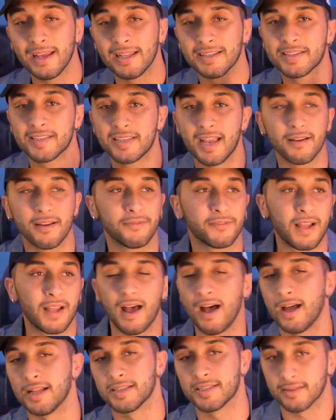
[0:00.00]
instead of
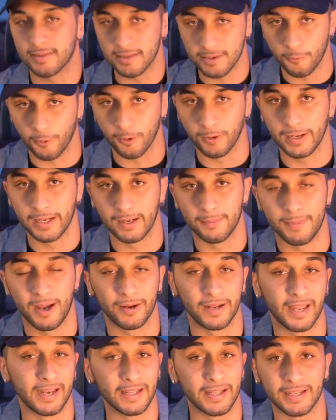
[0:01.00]
constantly worrying
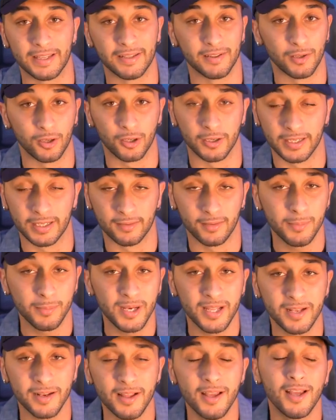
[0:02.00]
about getting in learning
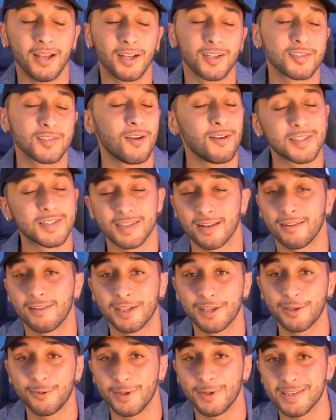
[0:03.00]
limited, because all it's
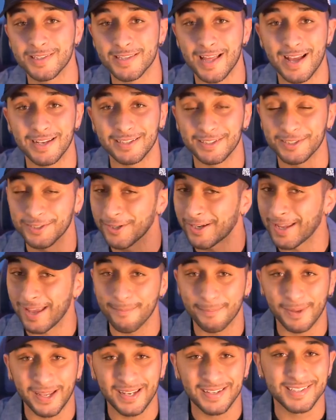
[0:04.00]
telling you is that your
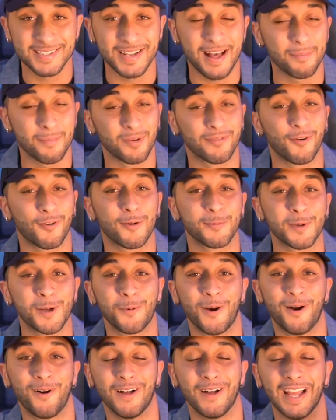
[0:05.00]
campaign is not
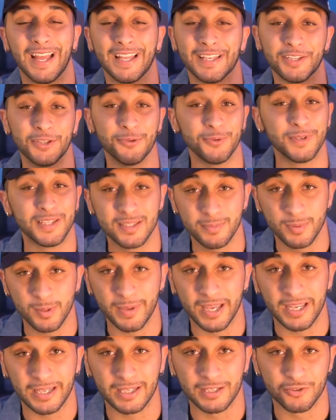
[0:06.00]
performing well and you need to be
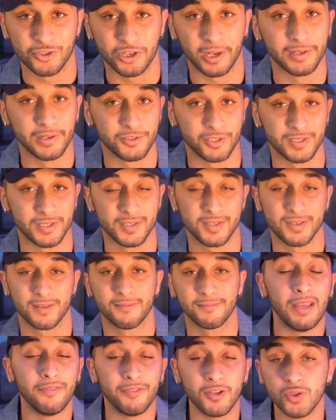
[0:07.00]
making
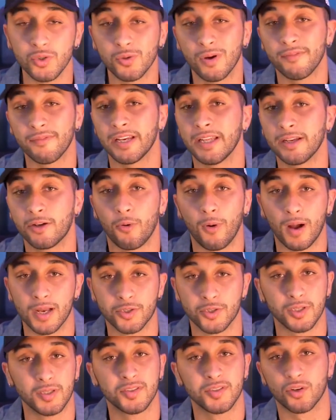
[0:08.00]
changes. If you do have any
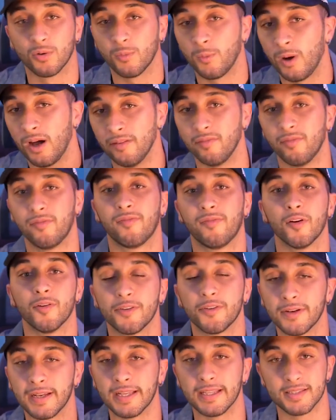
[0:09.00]
questions or want
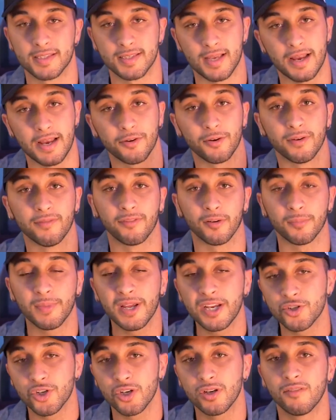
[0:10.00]
further insight or
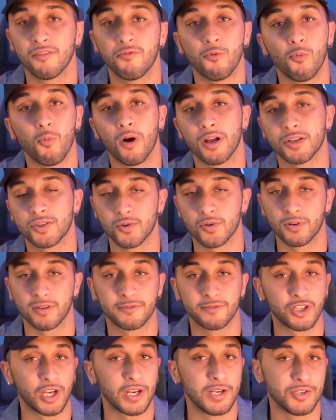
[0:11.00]
information of what sort
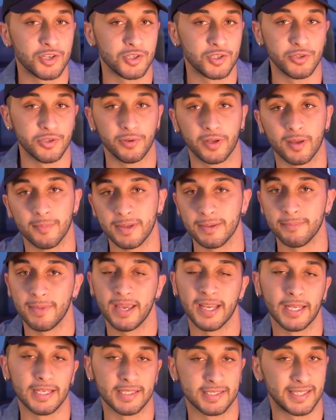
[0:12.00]
of changes you can be
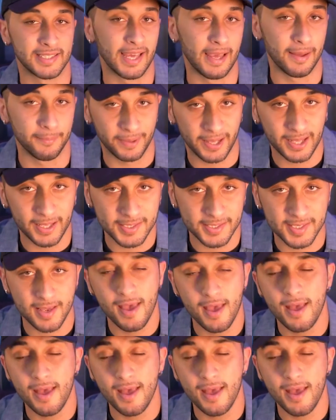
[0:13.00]
making to campaigns,